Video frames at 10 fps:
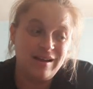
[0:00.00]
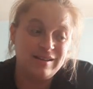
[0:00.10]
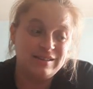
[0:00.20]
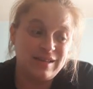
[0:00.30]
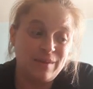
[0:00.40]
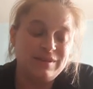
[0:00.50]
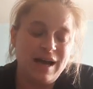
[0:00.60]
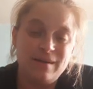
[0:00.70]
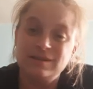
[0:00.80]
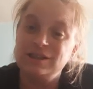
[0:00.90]

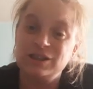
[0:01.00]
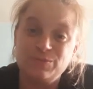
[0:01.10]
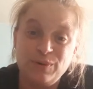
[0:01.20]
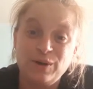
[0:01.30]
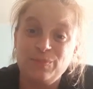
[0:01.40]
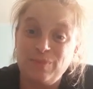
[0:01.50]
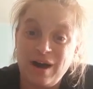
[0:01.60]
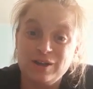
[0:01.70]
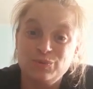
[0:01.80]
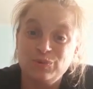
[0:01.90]
Sometimes the spirit
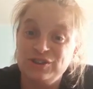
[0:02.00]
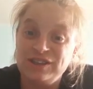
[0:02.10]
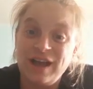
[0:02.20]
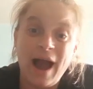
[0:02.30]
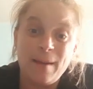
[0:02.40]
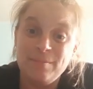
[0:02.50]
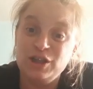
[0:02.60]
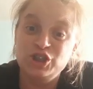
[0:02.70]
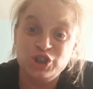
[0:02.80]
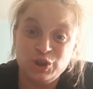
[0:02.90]
box will say, I
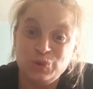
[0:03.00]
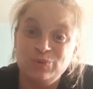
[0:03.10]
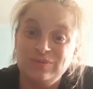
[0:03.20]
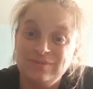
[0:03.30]
miss you.